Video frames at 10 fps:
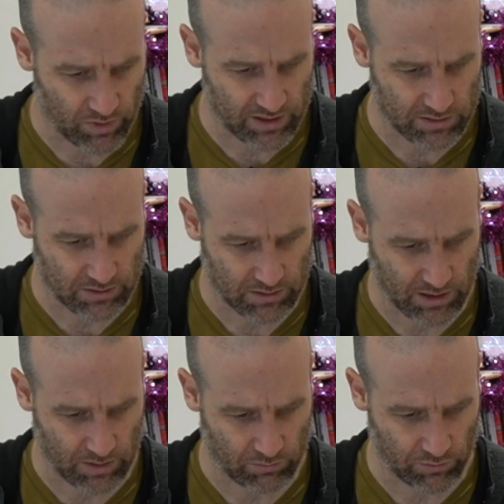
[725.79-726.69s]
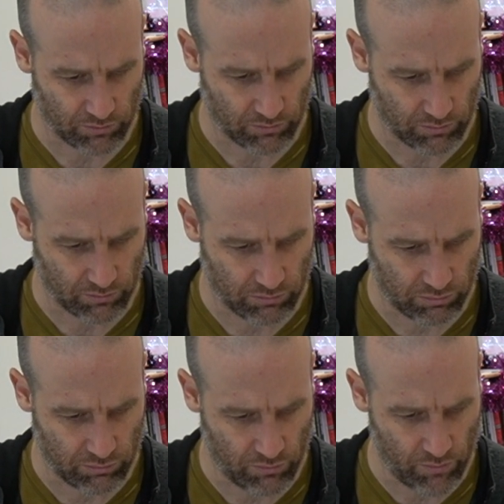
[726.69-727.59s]
Where's
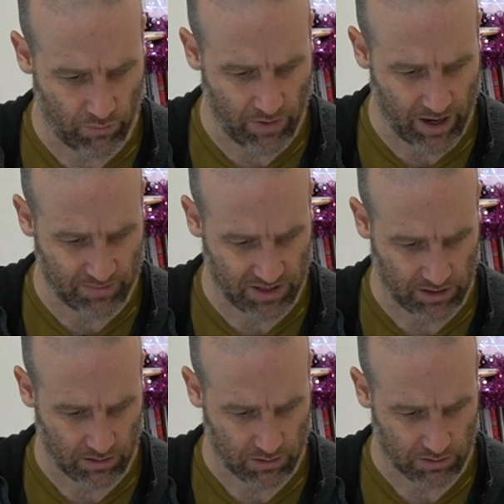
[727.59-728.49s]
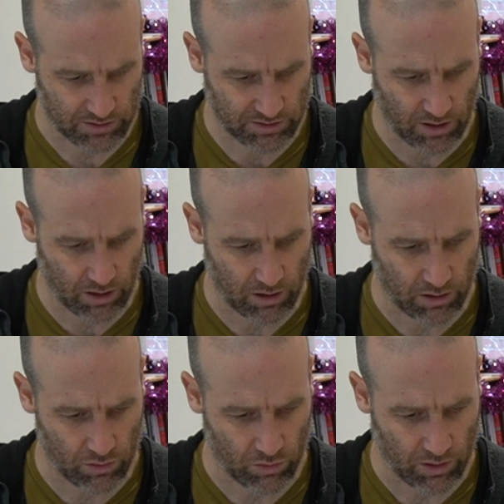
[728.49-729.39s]
Remy?
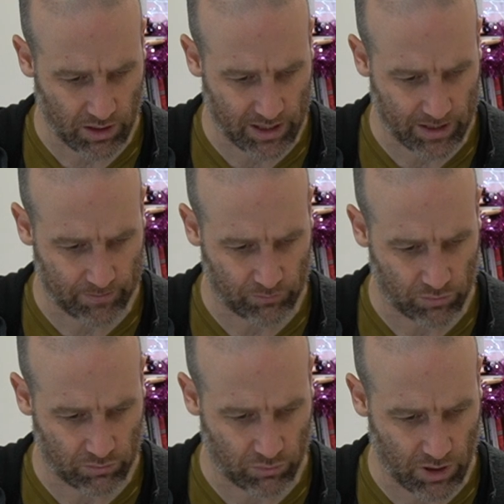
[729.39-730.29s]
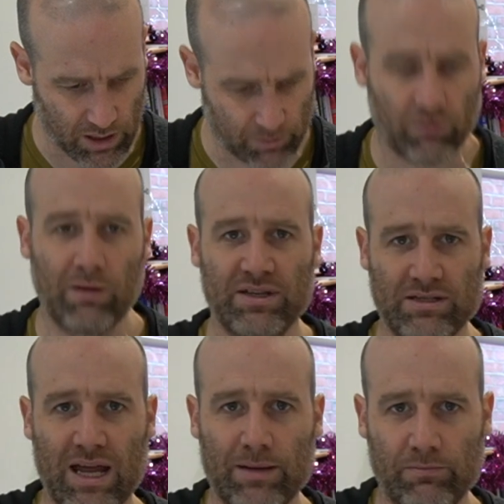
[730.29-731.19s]
So I'm going to put Remy's
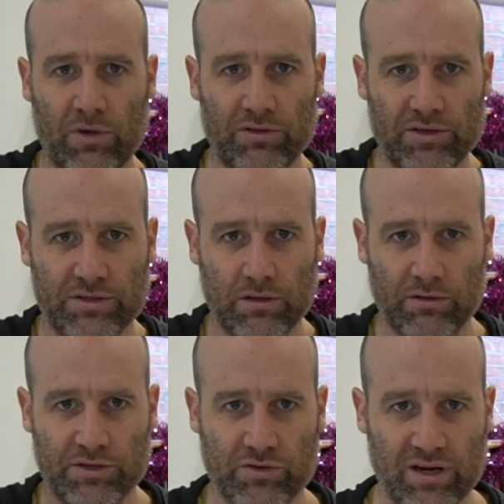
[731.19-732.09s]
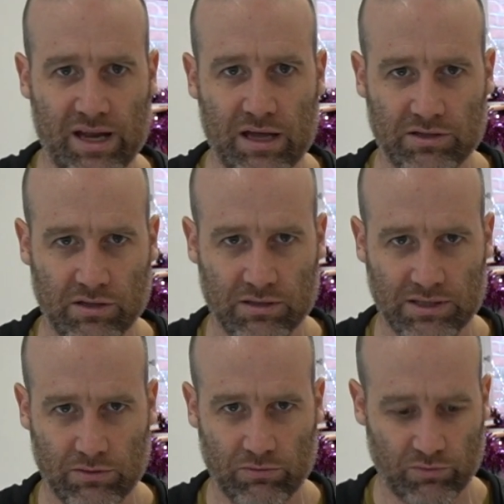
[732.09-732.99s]
name on the screen now so you can
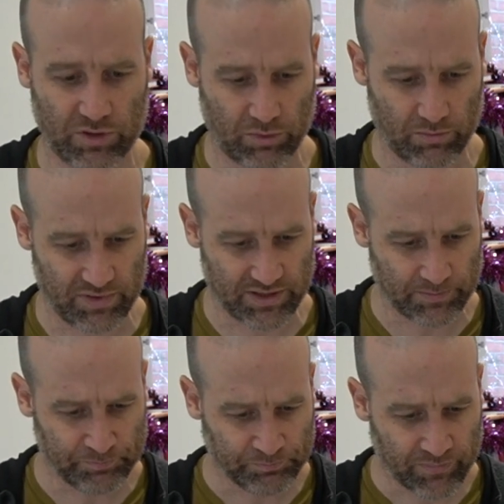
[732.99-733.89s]
see what the problem is.